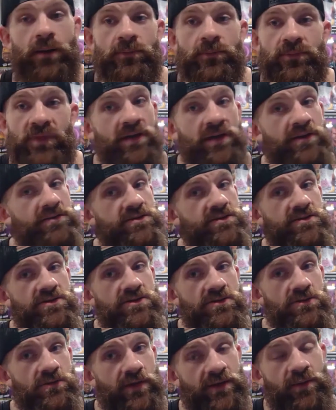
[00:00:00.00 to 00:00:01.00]
thanks
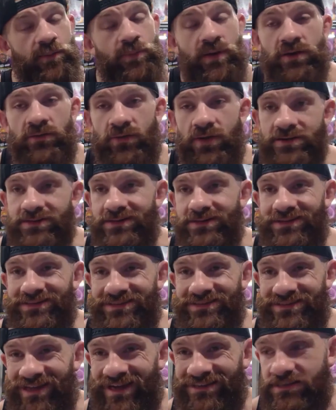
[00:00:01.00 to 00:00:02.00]
to
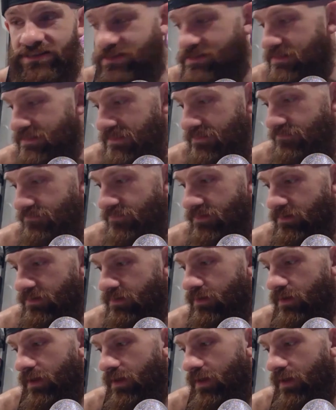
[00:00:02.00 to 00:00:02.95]
independentwrestling.tv